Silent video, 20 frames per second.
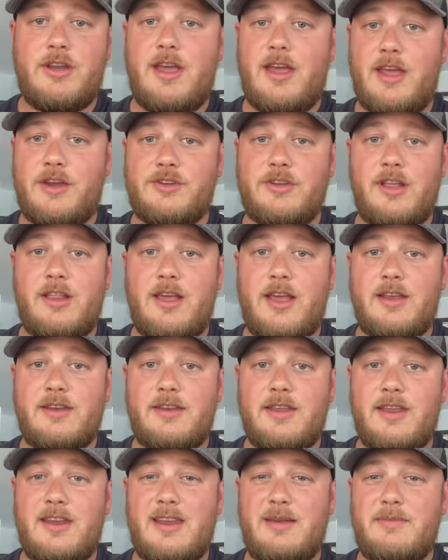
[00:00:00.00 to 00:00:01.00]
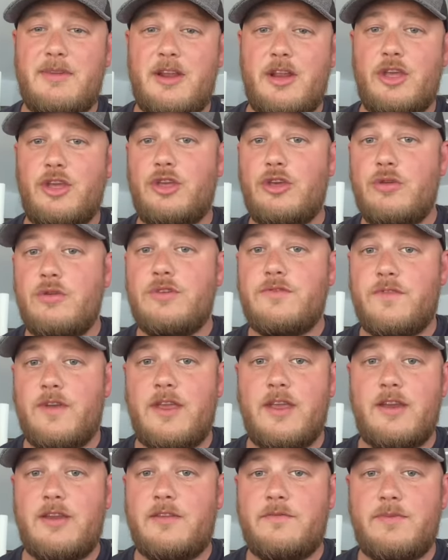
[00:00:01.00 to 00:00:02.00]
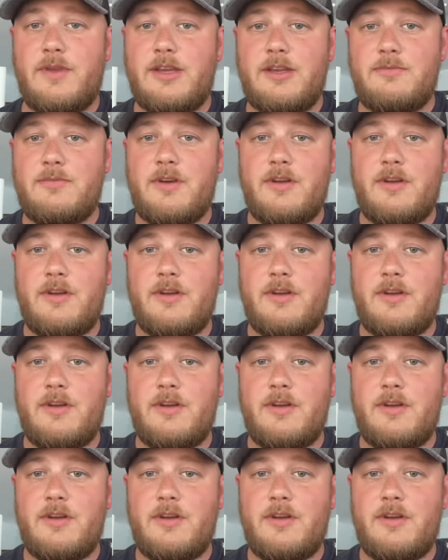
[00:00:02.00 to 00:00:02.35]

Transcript: I actually liked it, and I'm not a huge fan of peanut